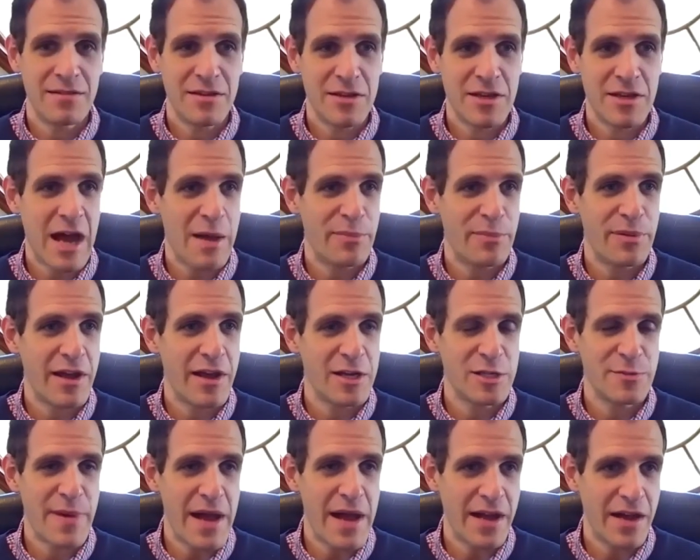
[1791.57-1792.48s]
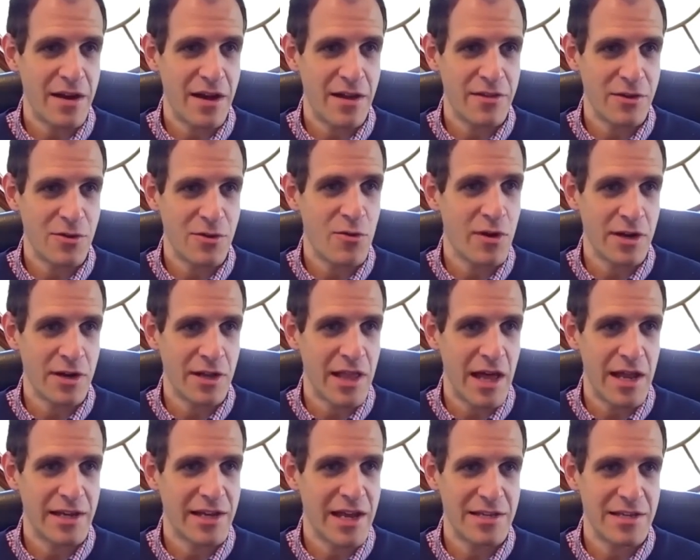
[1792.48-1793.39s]
you got players back out on the court in a
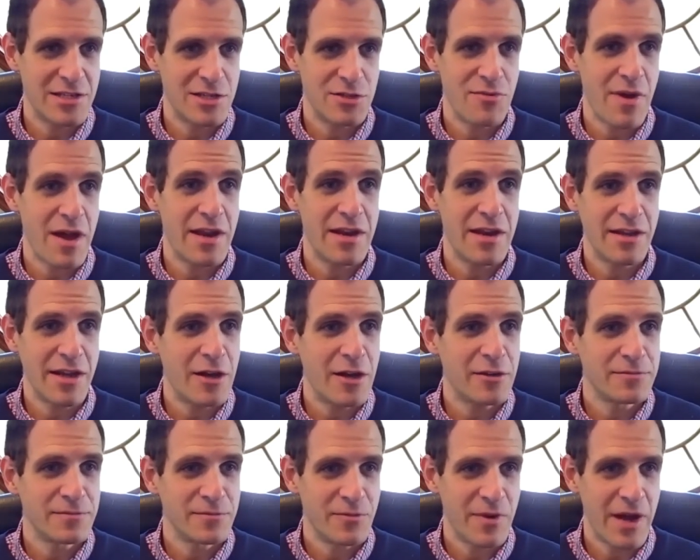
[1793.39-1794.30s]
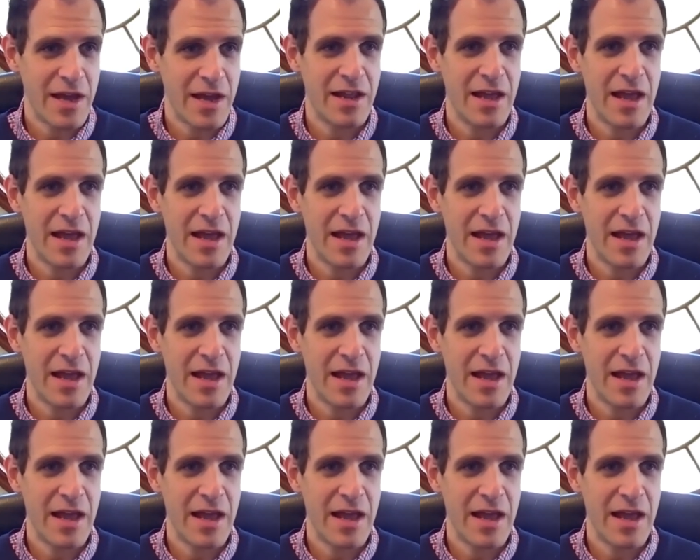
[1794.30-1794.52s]
lot of cases ready to go, right?